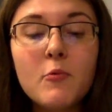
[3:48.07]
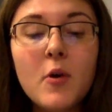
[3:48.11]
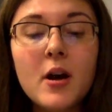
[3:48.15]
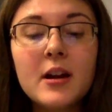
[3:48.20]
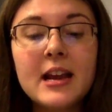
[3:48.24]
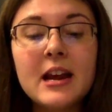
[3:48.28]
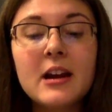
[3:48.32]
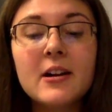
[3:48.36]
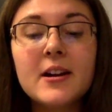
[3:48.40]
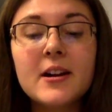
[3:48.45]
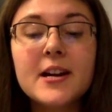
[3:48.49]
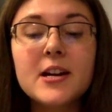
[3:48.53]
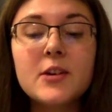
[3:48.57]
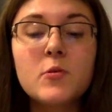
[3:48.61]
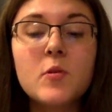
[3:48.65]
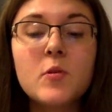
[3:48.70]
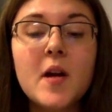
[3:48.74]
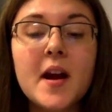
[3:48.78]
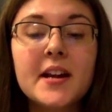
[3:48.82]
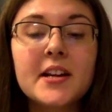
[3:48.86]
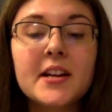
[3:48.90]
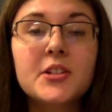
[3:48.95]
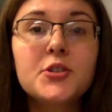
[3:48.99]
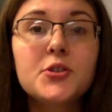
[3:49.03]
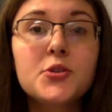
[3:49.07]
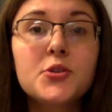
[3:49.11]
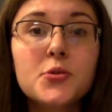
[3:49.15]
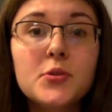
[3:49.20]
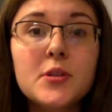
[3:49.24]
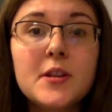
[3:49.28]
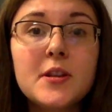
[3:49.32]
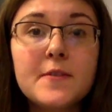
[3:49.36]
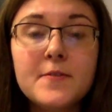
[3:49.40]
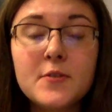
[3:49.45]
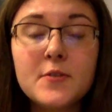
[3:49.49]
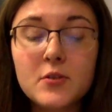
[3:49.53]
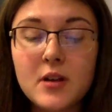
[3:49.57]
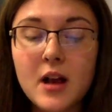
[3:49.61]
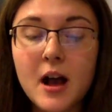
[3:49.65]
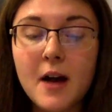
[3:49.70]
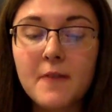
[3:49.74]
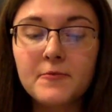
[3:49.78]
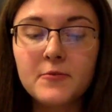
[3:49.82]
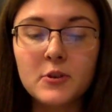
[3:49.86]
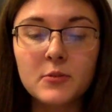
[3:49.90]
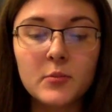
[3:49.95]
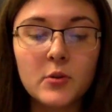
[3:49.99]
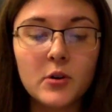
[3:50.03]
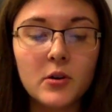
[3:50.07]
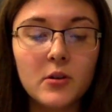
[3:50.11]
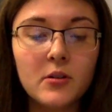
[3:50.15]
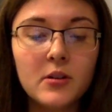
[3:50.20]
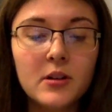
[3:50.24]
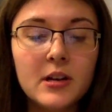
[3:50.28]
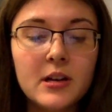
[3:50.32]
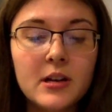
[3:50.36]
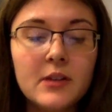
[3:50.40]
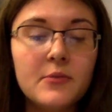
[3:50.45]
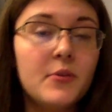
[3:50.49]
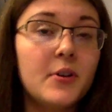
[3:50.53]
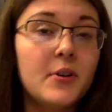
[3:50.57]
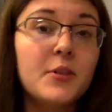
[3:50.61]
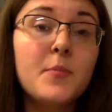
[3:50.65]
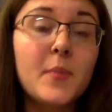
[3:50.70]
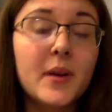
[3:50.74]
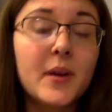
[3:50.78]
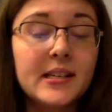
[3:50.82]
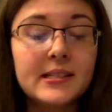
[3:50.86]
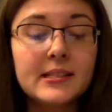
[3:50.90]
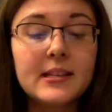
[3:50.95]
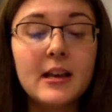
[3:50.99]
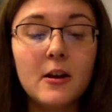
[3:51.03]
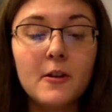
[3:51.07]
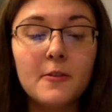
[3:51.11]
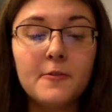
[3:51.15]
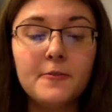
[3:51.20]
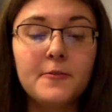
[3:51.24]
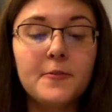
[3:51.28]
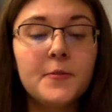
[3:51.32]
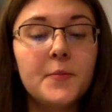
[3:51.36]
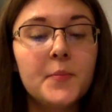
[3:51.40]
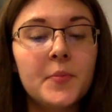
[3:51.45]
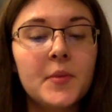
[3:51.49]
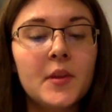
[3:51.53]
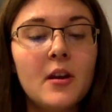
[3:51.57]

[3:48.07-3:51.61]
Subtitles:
one area where I could truly feel comfortable with myself.